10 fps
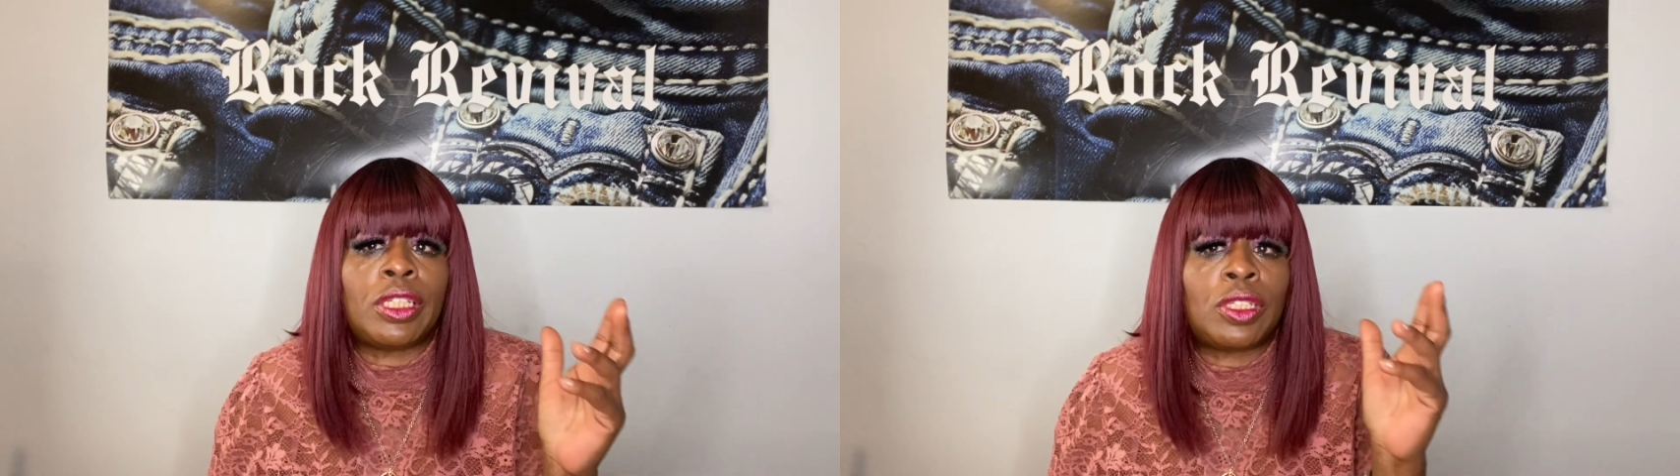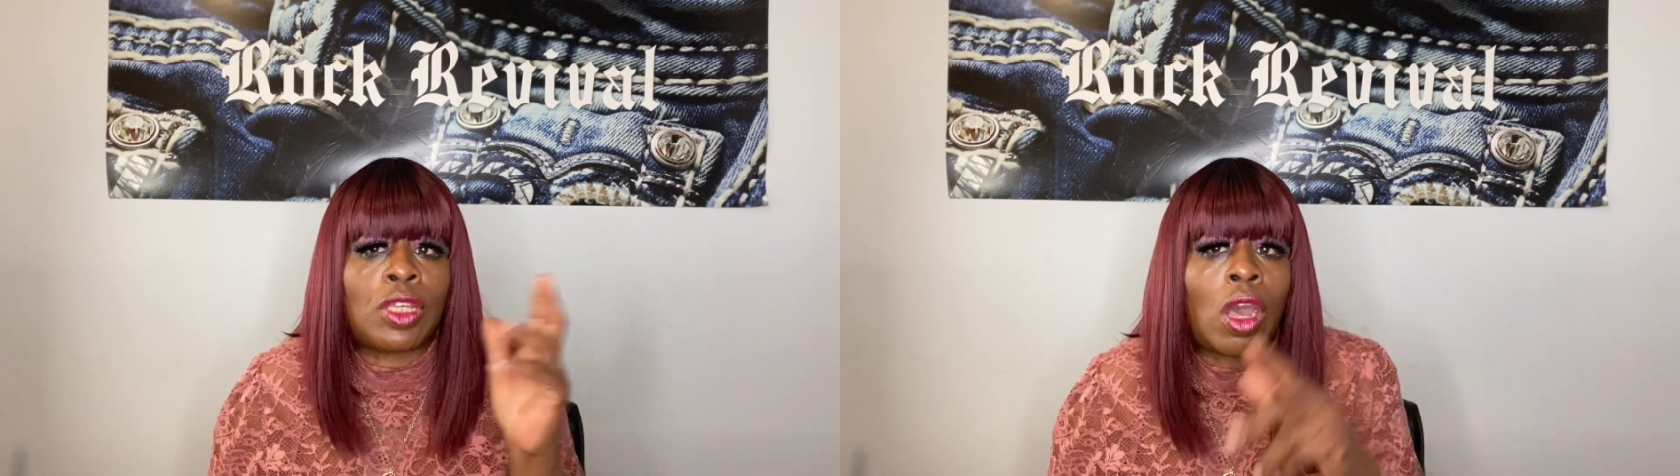
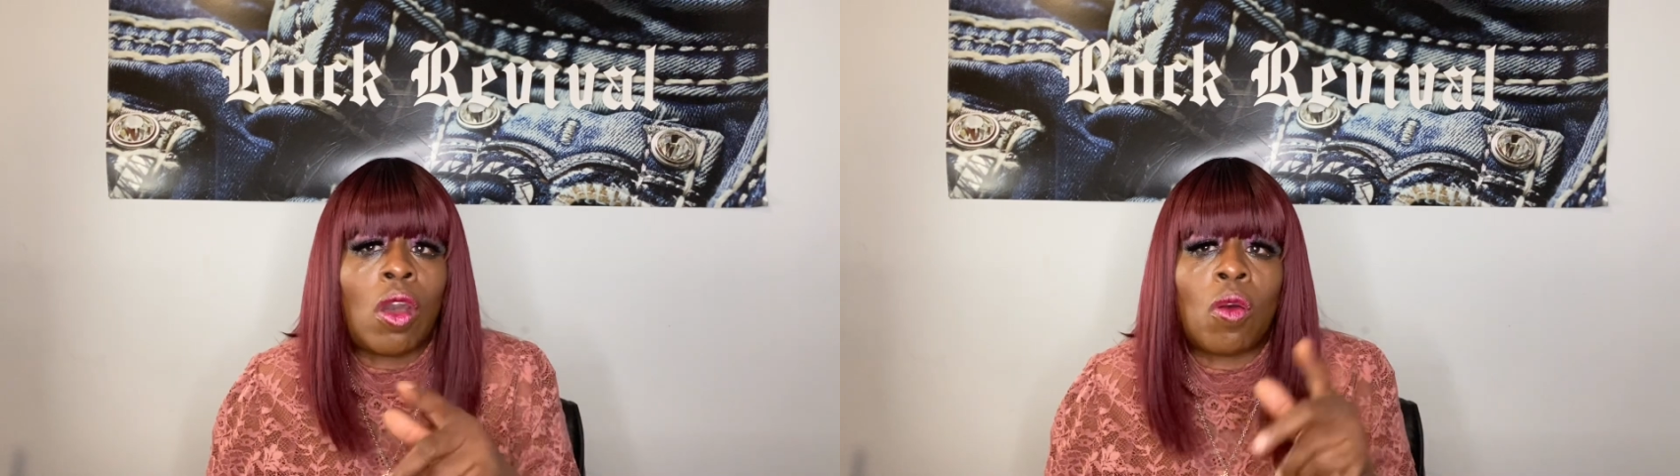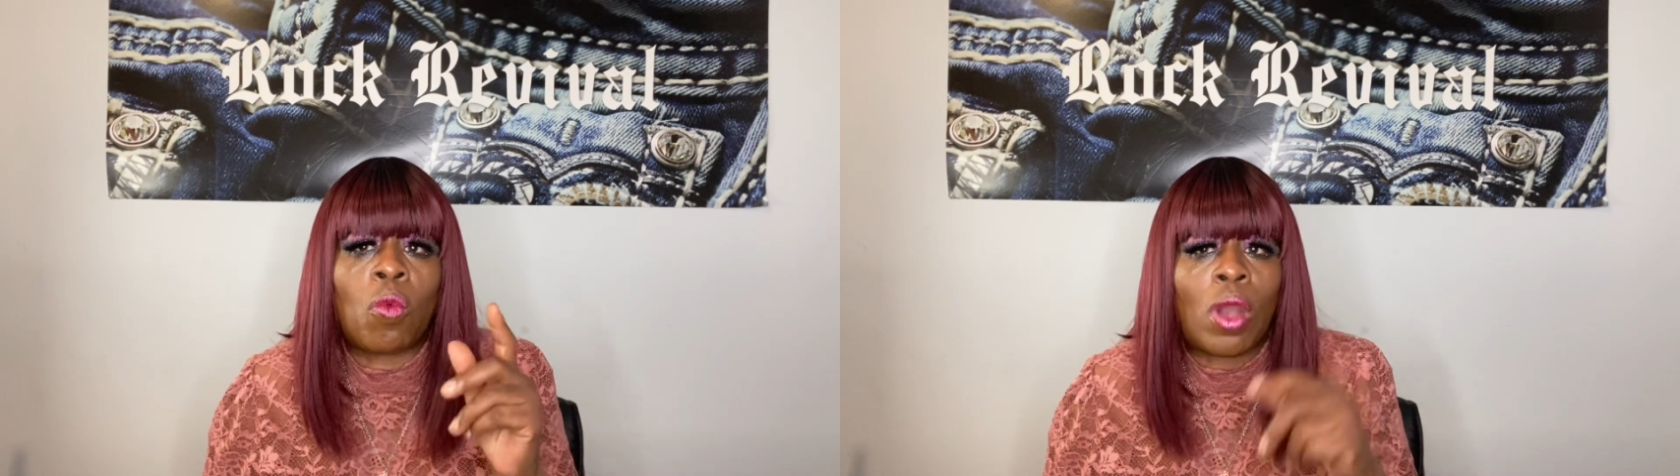
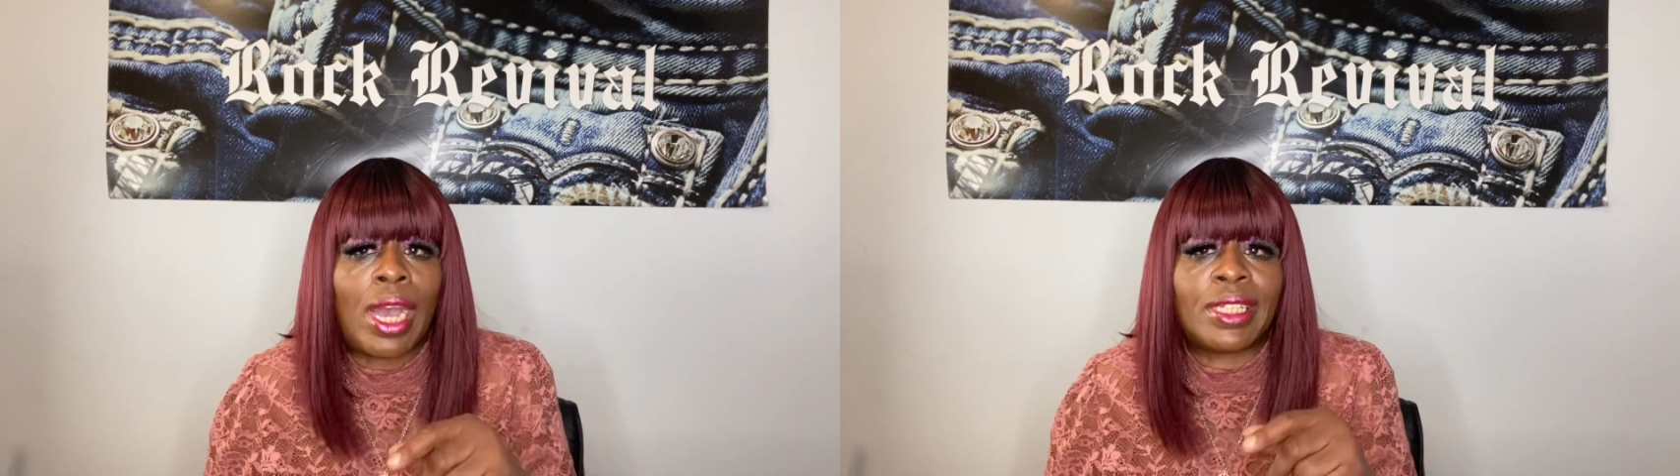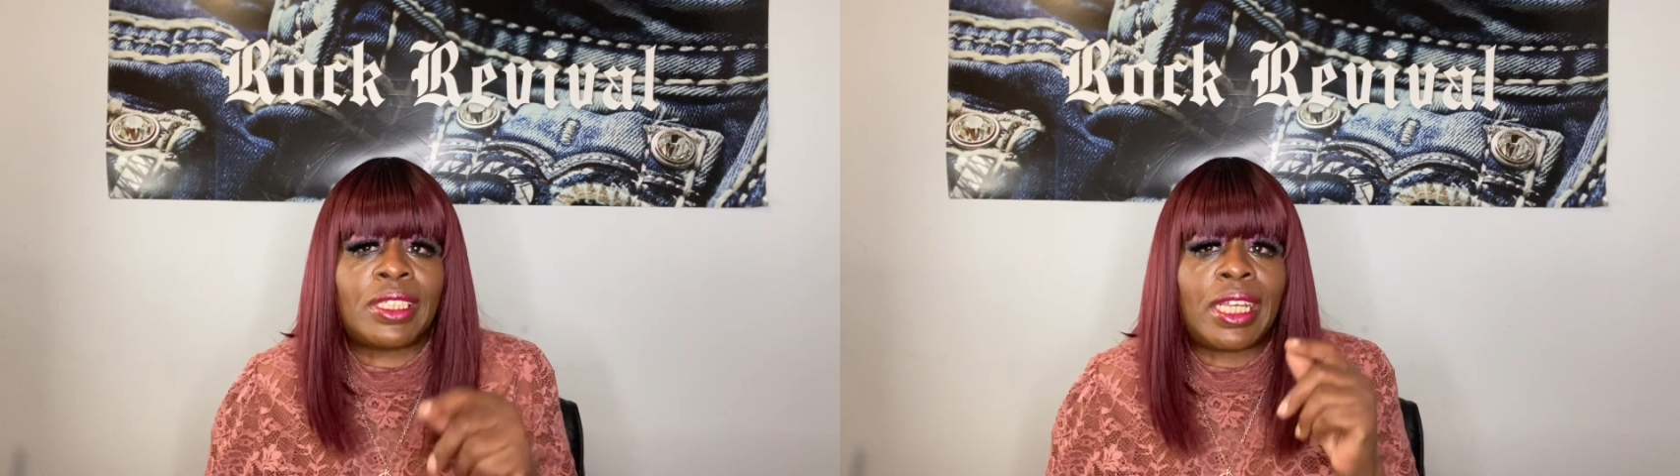Y'all
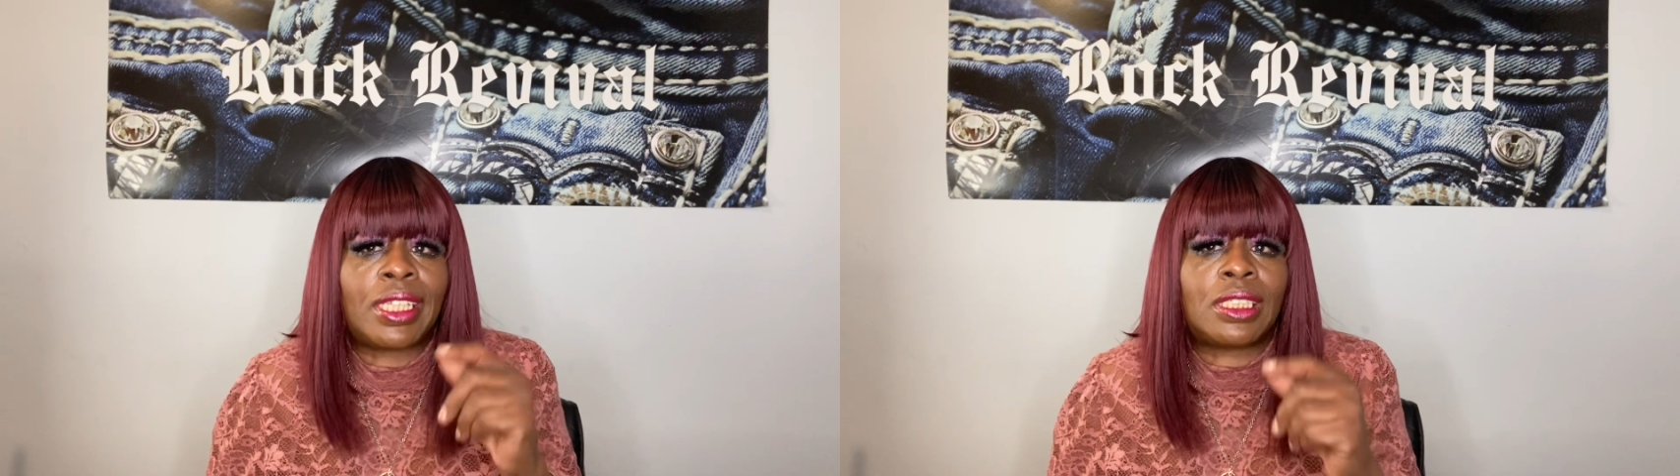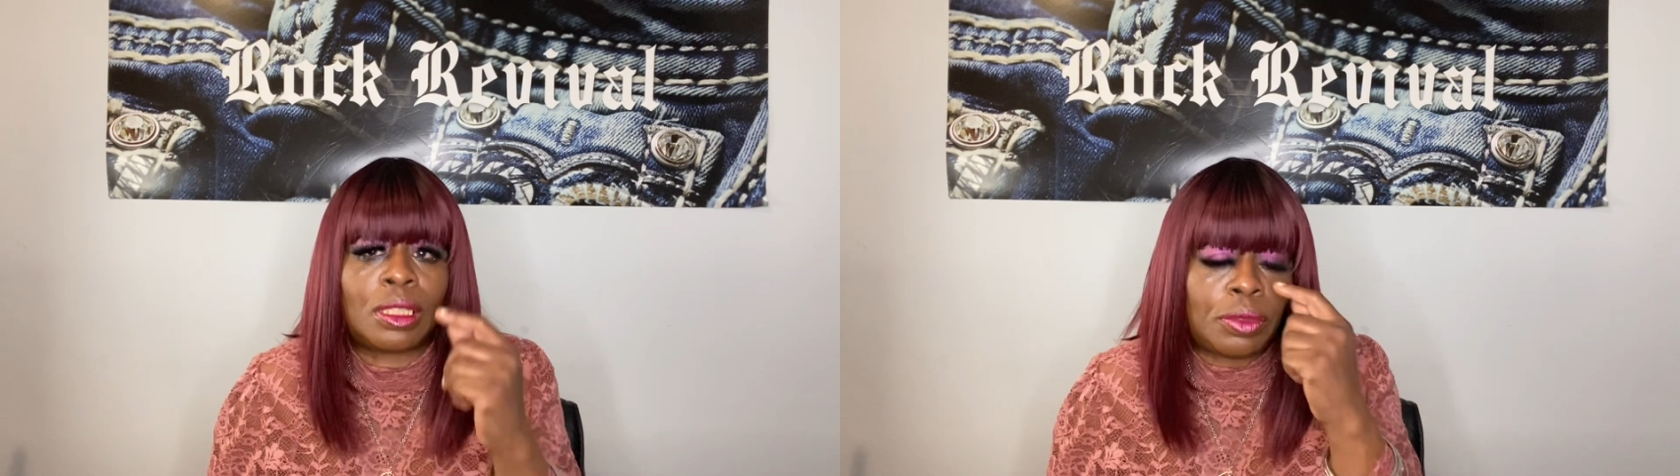watch
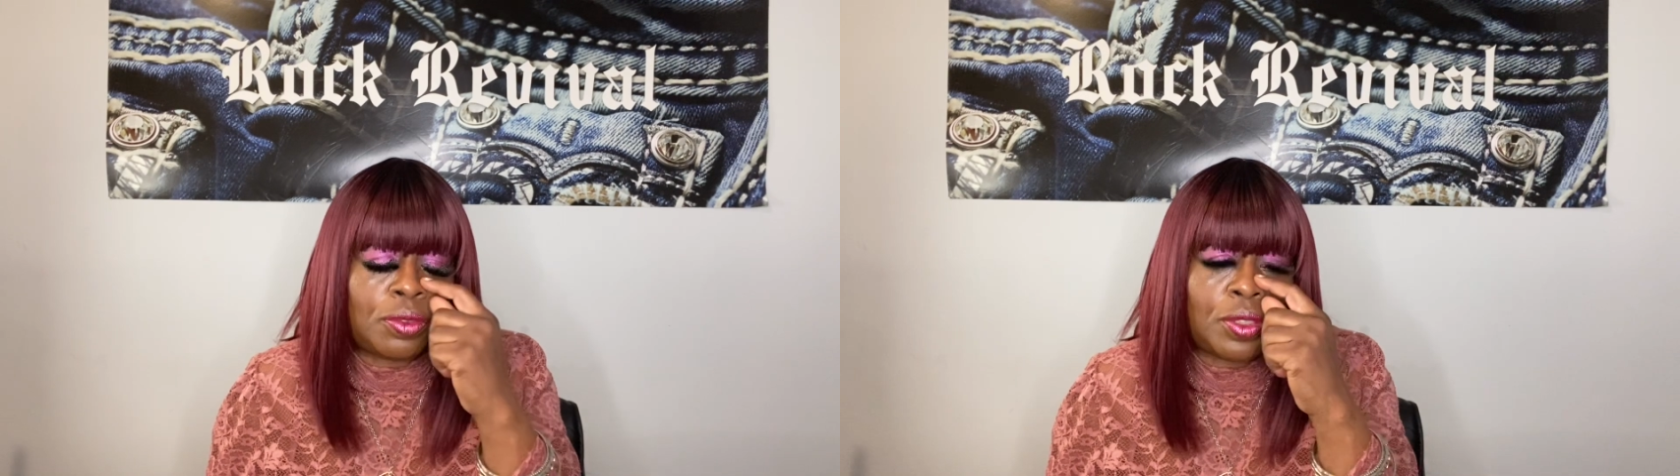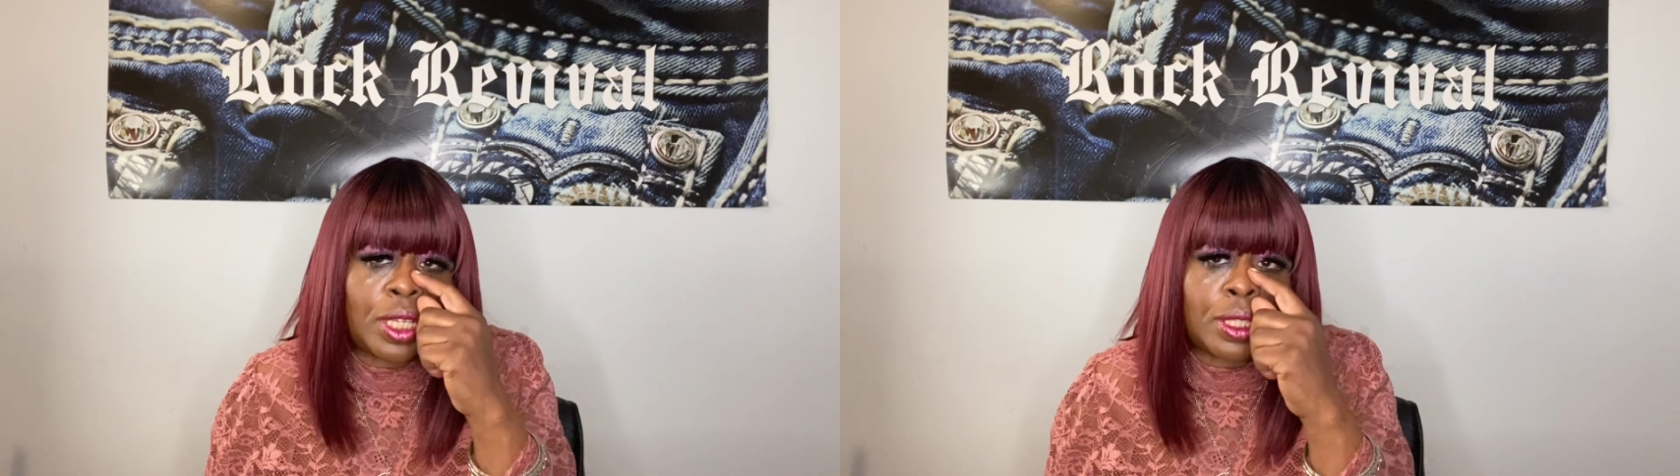
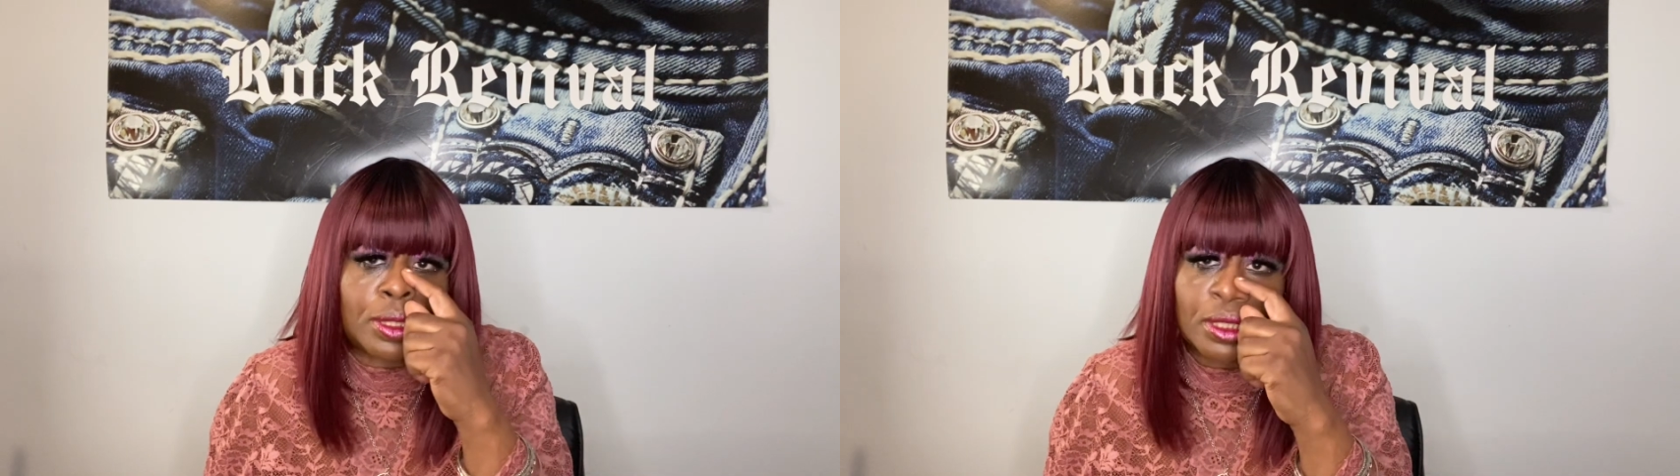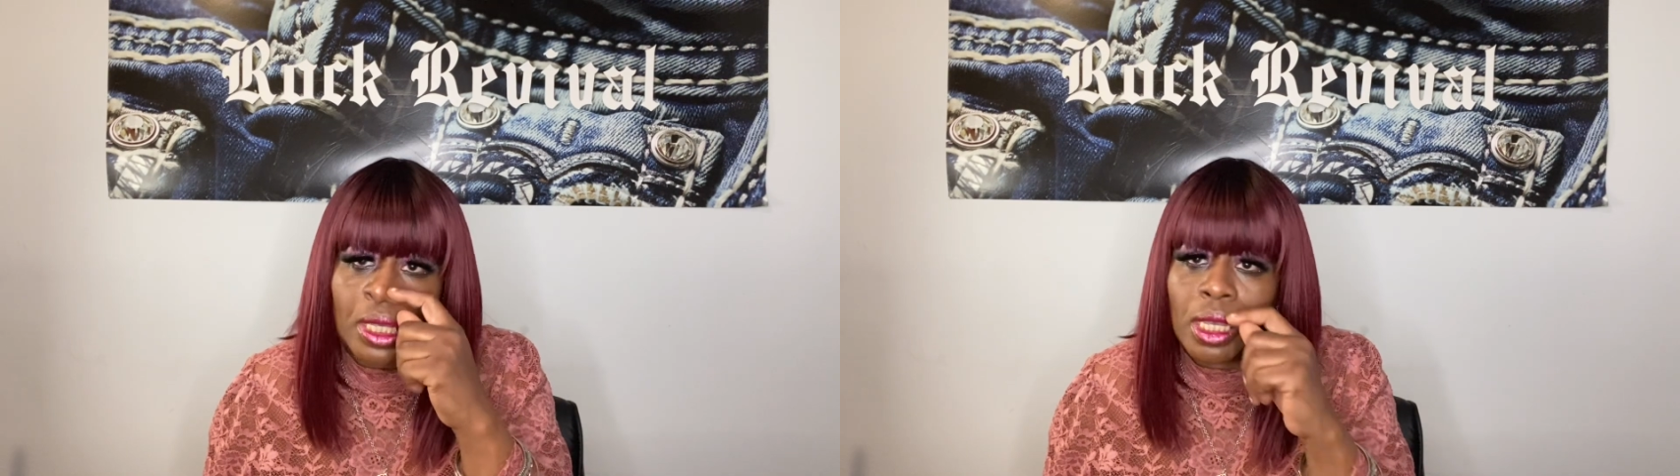SWV and
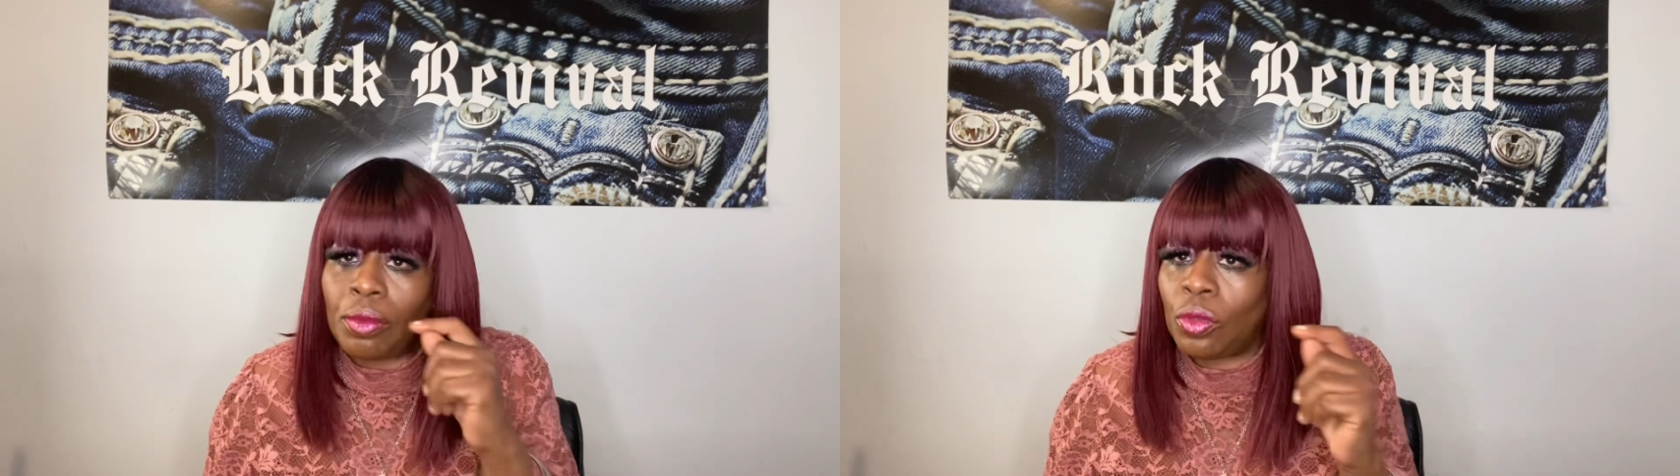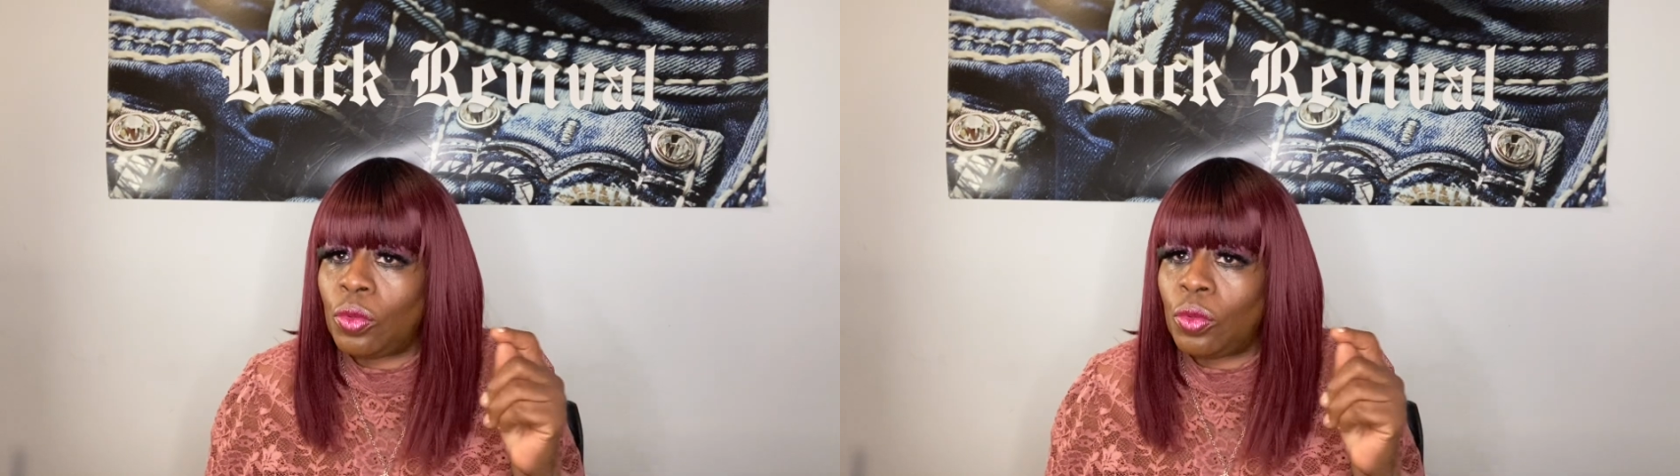Xscape.